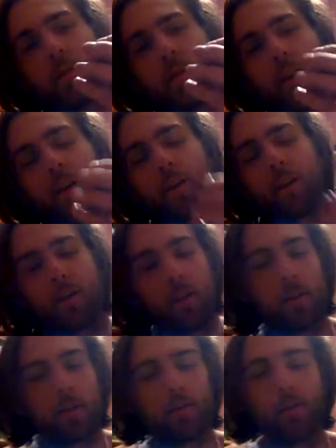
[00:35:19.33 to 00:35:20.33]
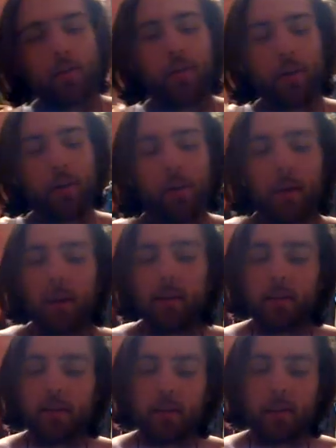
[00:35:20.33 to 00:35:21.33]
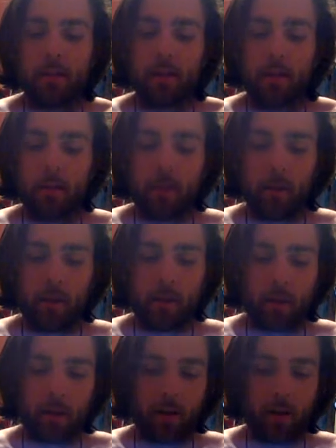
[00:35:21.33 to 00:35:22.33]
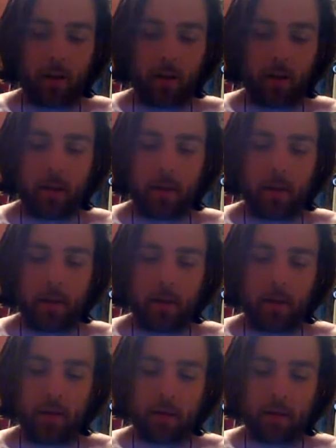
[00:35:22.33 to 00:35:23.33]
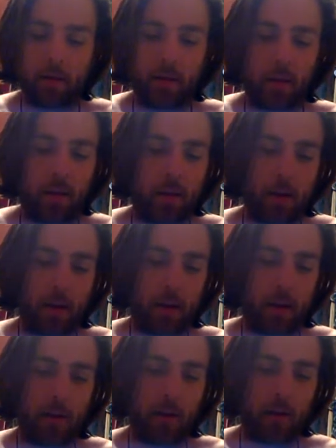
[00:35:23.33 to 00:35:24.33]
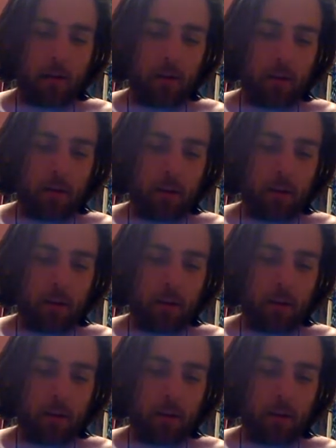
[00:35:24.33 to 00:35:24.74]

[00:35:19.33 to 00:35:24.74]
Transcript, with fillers: It's Celtic knots before your eyes. And seeing how